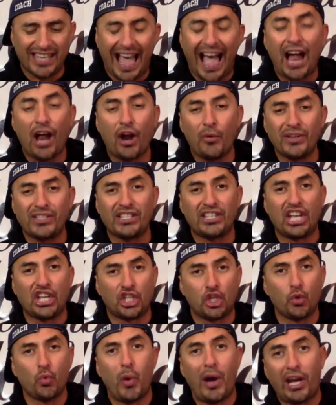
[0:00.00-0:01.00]
he said, how
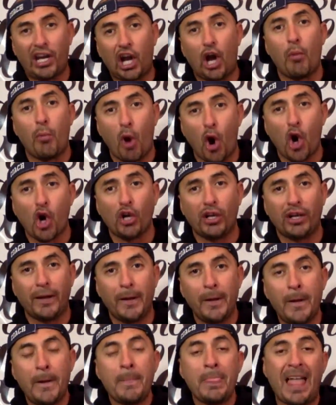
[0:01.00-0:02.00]
is it that you wake up
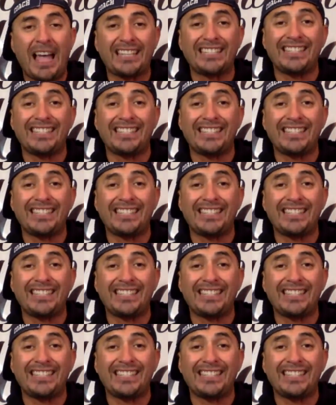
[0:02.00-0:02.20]
early?